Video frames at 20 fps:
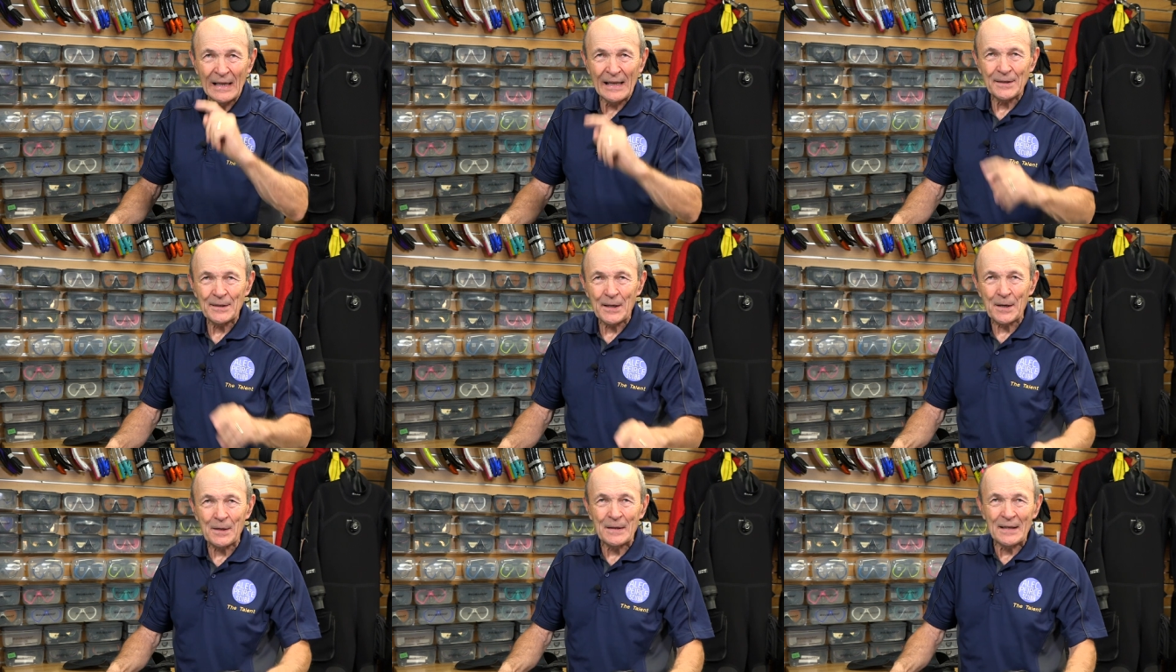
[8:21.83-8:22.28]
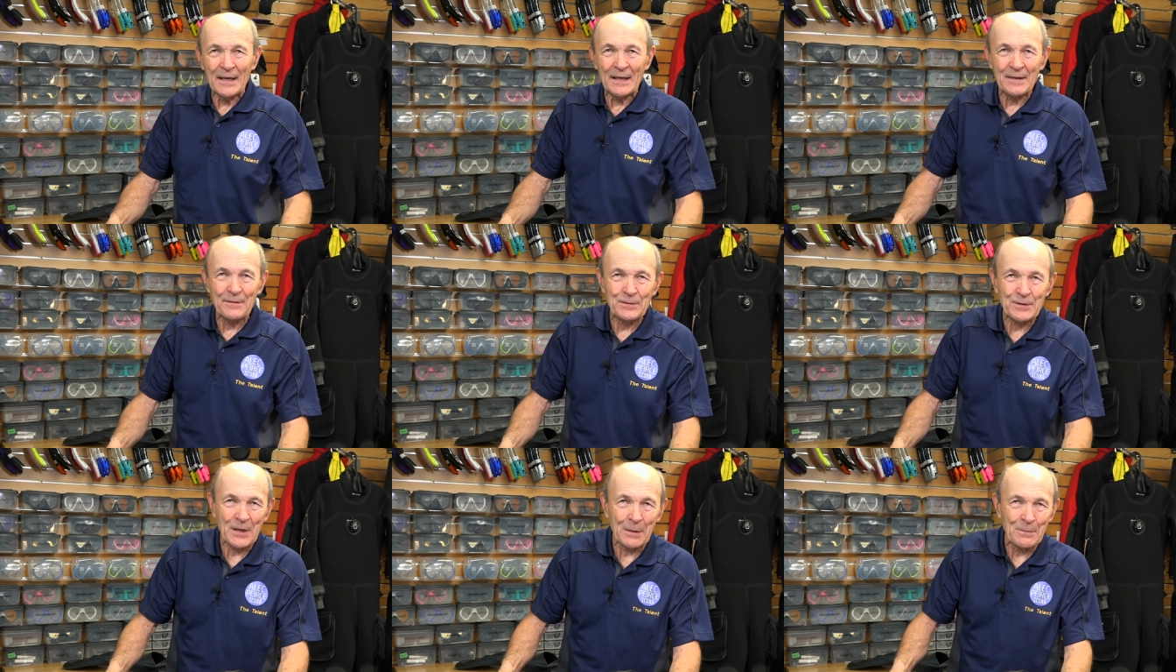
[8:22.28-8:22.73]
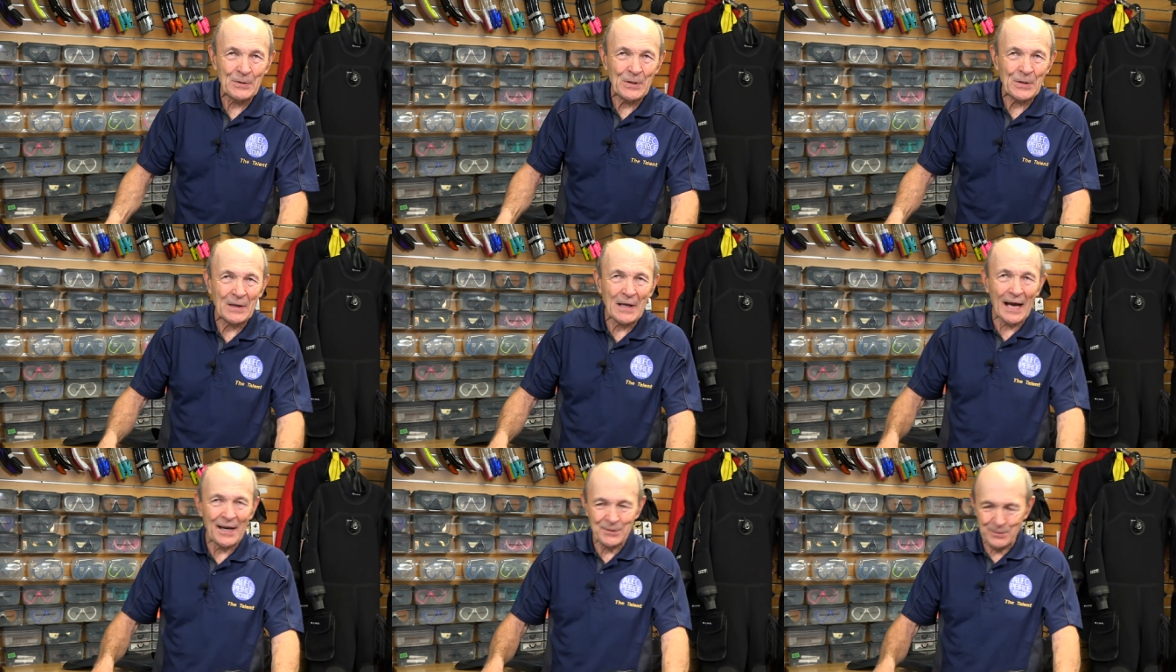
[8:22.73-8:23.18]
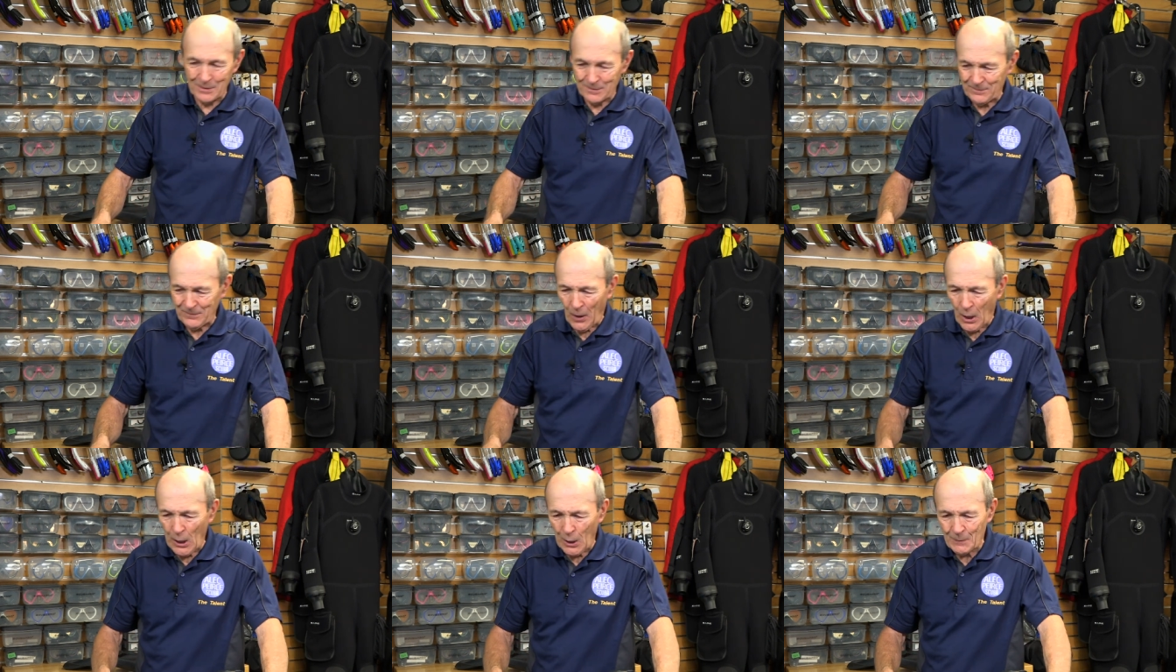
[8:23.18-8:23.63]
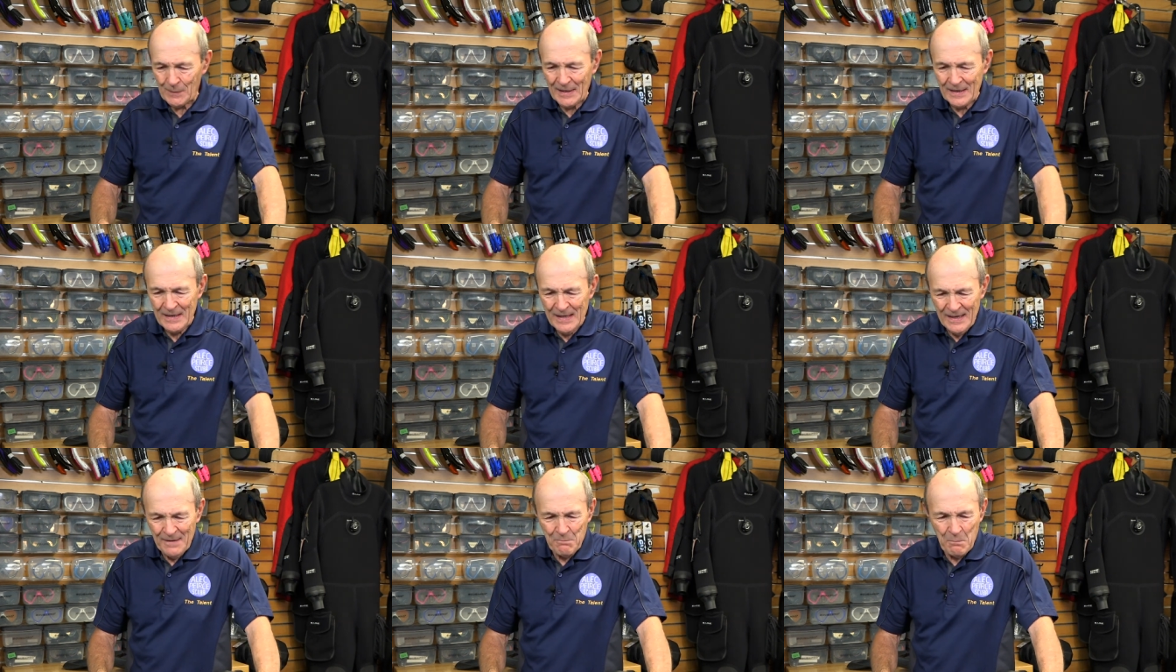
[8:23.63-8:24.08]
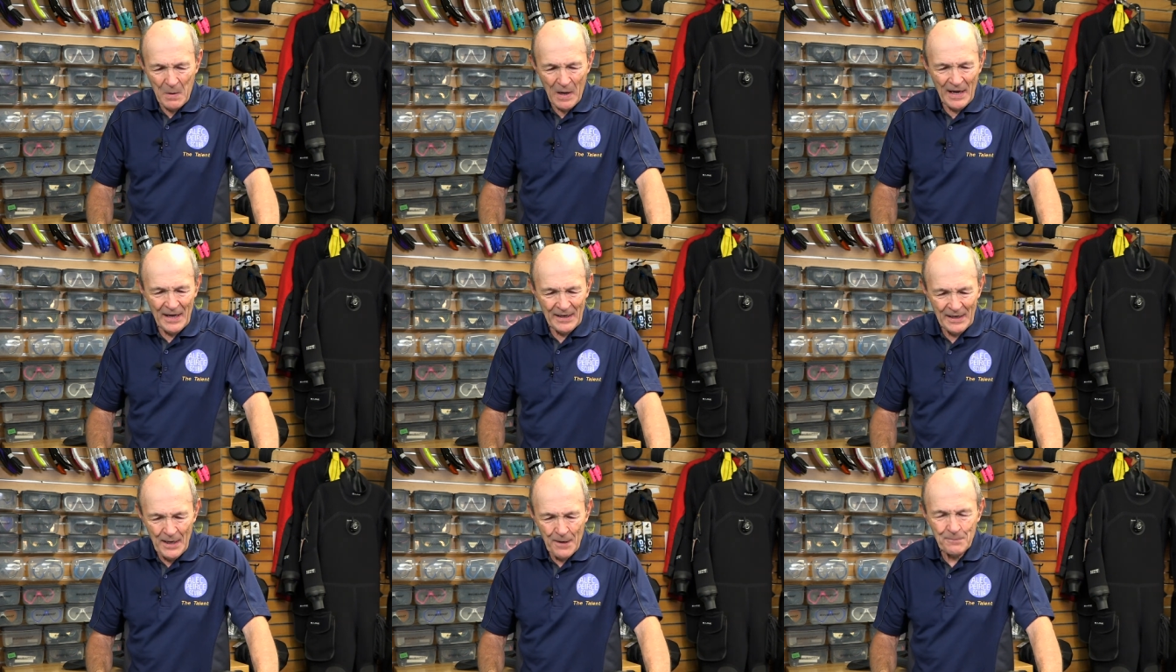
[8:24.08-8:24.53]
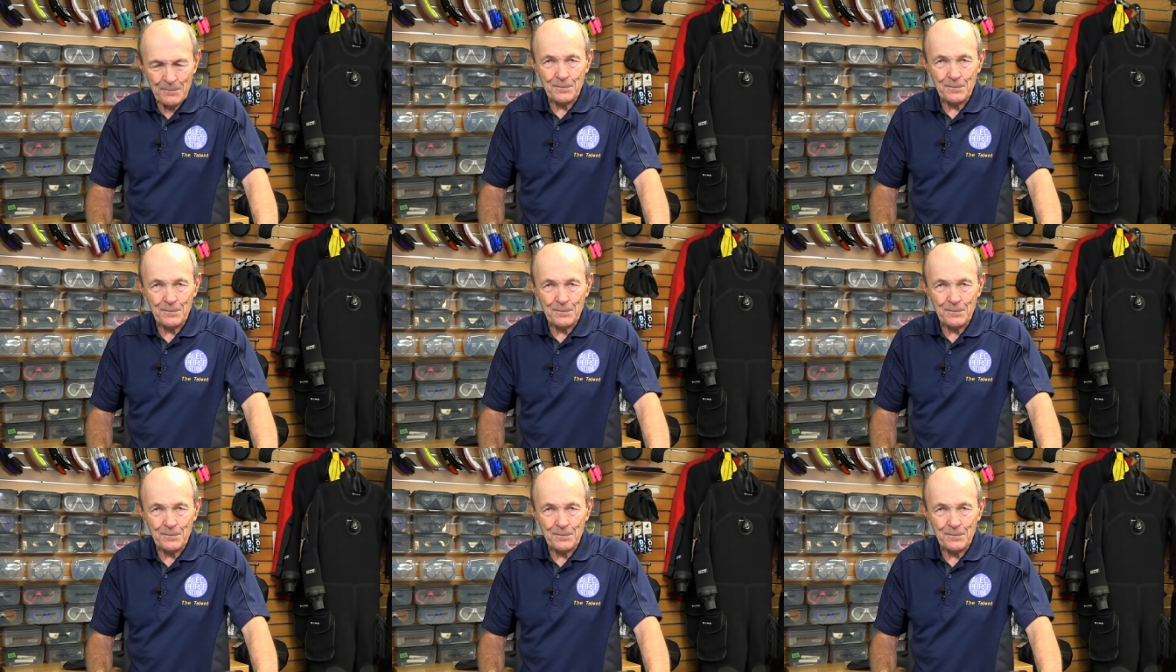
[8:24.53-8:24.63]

Now, if some of you guys are following my